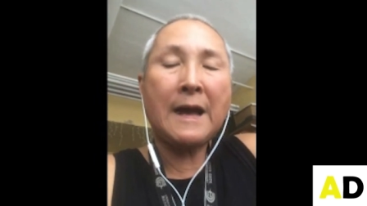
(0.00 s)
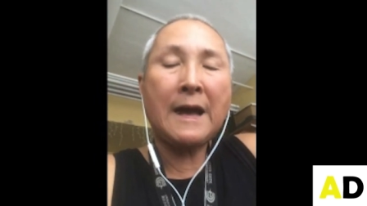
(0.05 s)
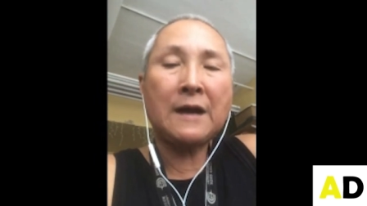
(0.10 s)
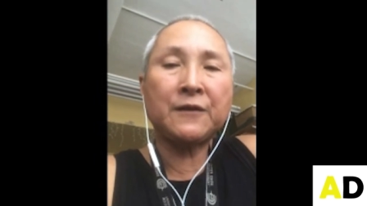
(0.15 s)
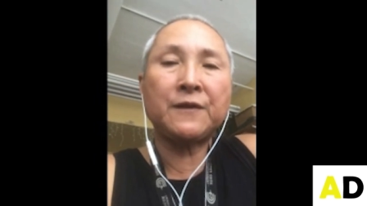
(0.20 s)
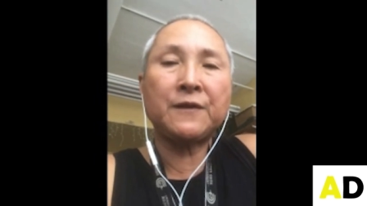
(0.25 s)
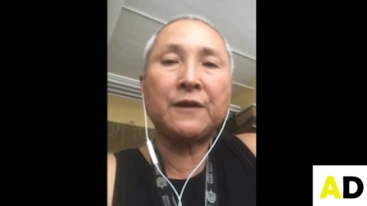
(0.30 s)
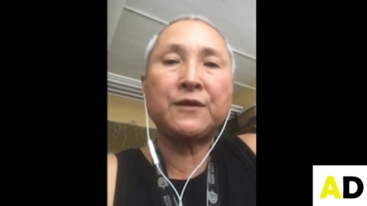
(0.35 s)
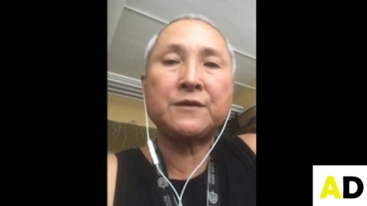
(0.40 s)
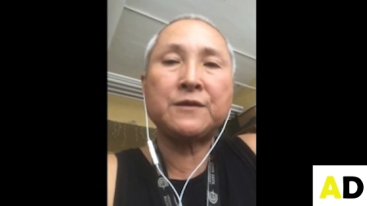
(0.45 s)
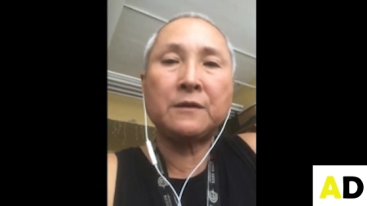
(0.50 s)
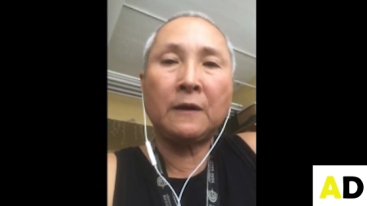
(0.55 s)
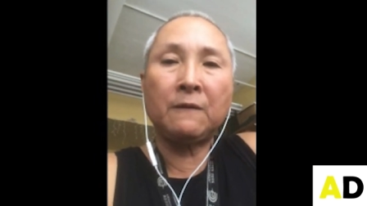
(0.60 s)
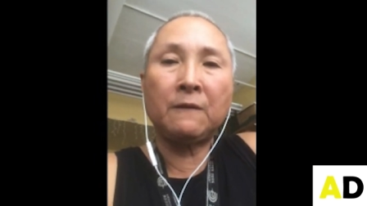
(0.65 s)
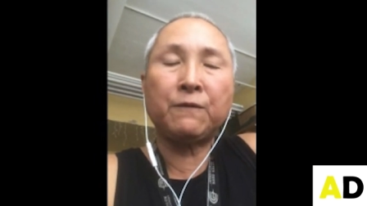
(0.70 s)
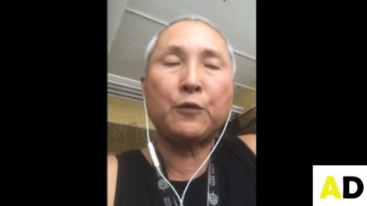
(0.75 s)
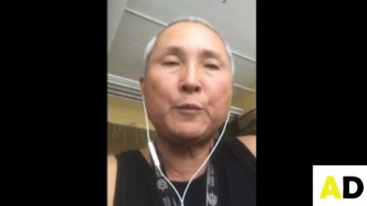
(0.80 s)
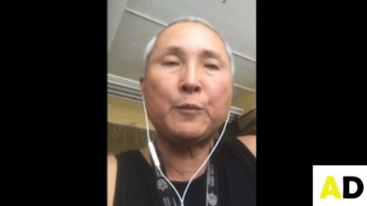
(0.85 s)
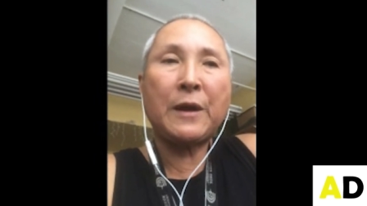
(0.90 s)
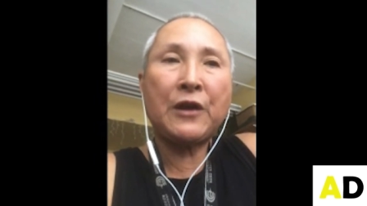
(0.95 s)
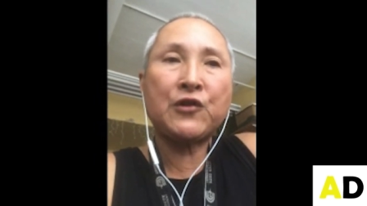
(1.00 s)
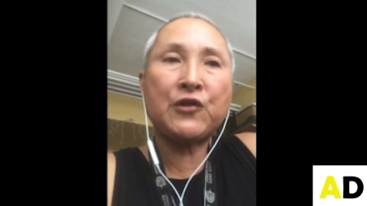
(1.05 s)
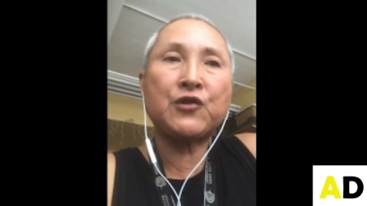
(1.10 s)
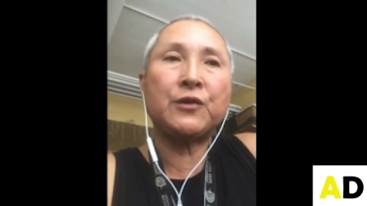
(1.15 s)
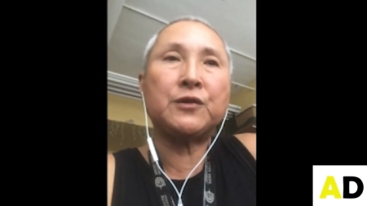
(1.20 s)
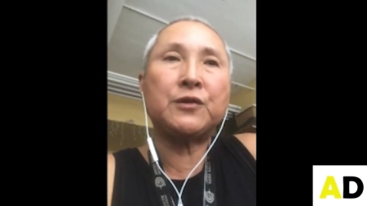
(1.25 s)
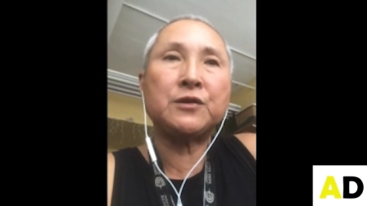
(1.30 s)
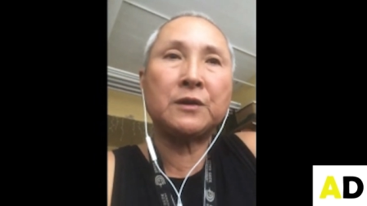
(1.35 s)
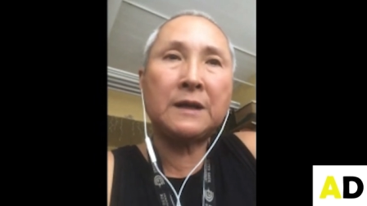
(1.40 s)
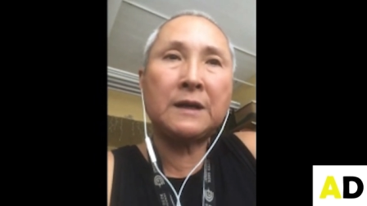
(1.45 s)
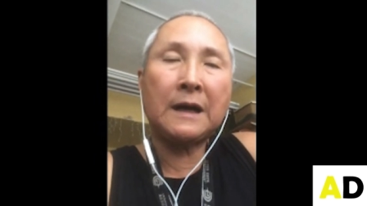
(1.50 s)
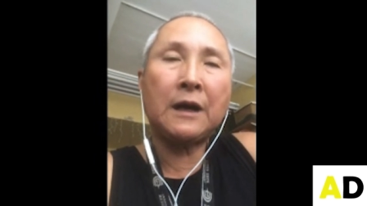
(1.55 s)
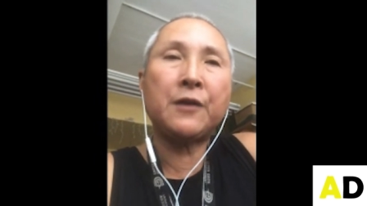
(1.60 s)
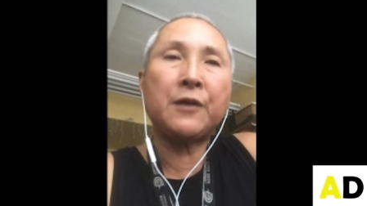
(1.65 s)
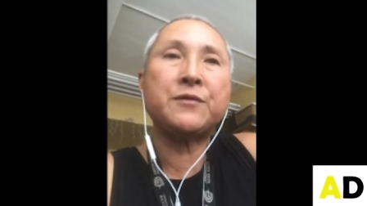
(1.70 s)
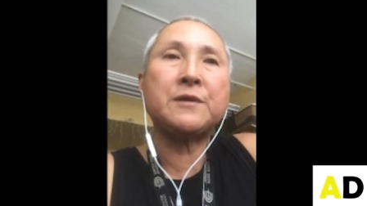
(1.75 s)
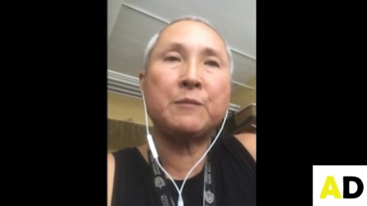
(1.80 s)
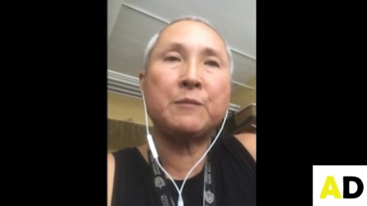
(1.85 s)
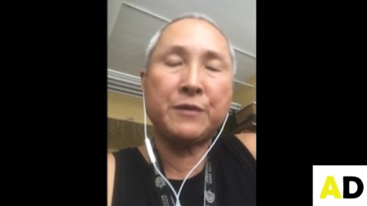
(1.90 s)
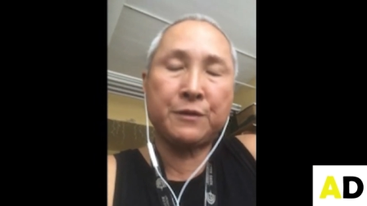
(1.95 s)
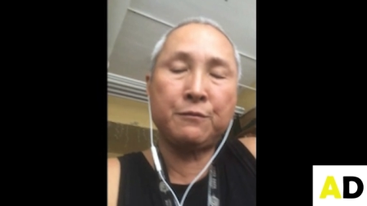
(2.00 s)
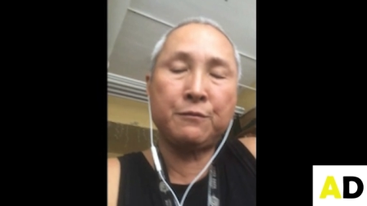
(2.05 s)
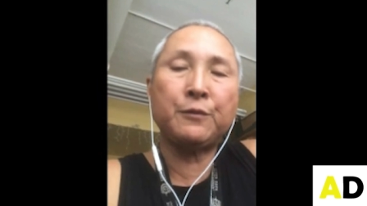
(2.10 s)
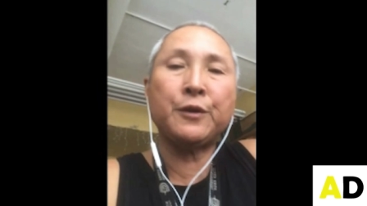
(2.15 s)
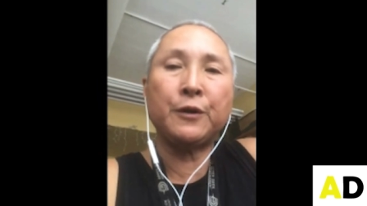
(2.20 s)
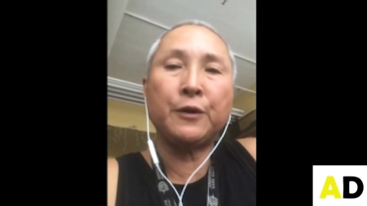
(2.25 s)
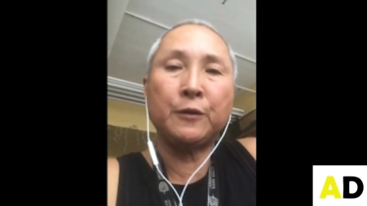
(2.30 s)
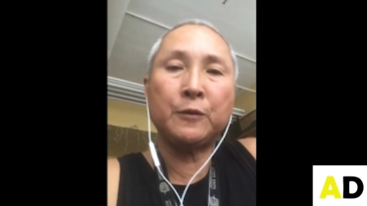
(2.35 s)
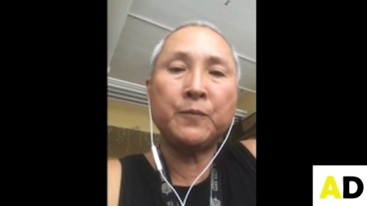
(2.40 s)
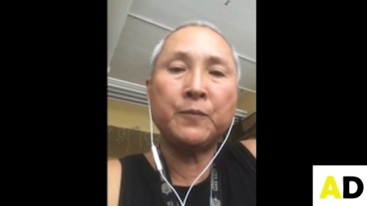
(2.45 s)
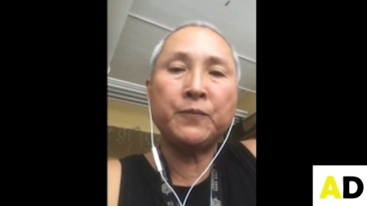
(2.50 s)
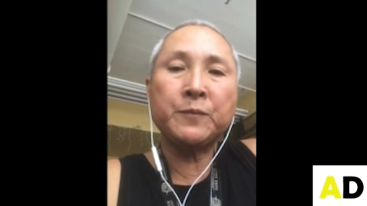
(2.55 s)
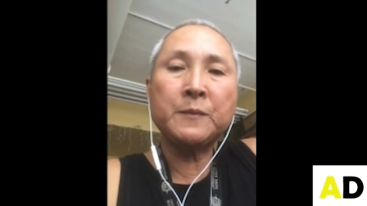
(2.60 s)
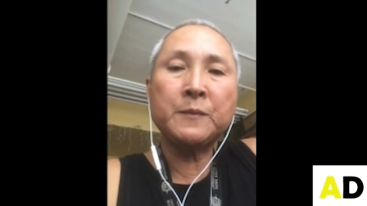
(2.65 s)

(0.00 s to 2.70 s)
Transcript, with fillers: access to information to guide them through.